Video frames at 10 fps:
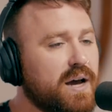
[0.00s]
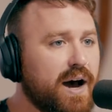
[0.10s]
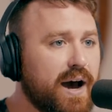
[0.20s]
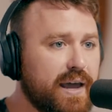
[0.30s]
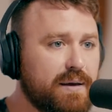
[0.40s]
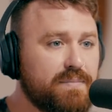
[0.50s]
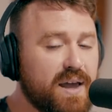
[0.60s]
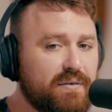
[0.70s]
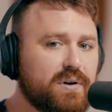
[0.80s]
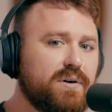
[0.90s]
I am
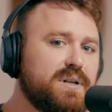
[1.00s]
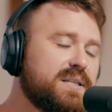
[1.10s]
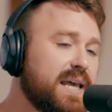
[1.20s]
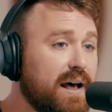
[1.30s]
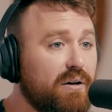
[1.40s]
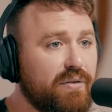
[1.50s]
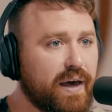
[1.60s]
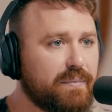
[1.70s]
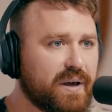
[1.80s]
never going to tell them.